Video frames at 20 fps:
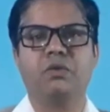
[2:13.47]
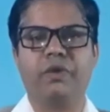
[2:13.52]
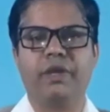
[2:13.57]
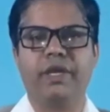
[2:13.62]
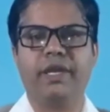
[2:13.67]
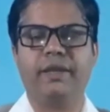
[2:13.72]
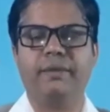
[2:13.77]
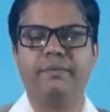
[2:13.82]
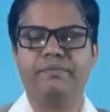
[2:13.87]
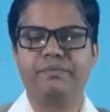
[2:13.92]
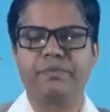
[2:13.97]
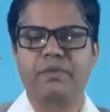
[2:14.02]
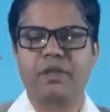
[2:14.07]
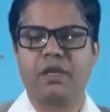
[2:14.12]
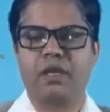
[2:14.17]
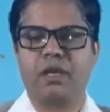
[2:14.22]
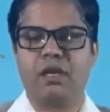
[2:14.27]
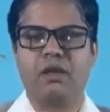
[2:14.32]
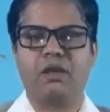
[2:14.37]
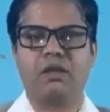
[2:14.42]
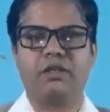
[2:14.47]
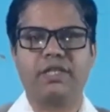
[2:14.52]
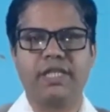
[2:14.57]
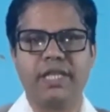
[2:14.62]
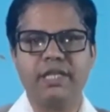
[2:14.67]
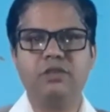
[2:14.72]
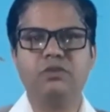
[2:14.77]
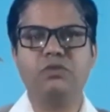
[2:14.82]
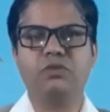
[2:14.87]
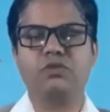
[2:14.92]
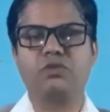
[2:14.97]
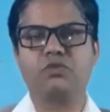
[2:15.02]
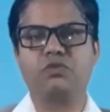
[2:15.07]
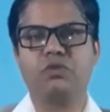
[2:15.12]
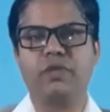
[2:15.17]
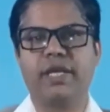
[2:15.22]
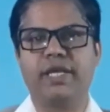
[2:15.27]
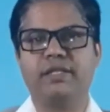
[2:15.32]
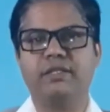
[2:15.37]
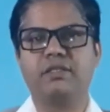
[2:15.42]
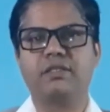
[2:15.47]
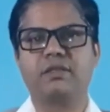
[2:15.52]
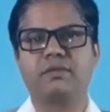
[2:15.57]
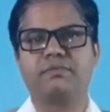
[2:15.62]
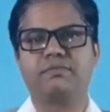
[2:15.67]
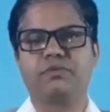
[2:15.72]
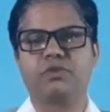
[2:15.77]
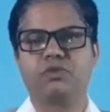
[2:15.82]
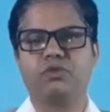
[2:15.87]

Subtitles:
We tell to students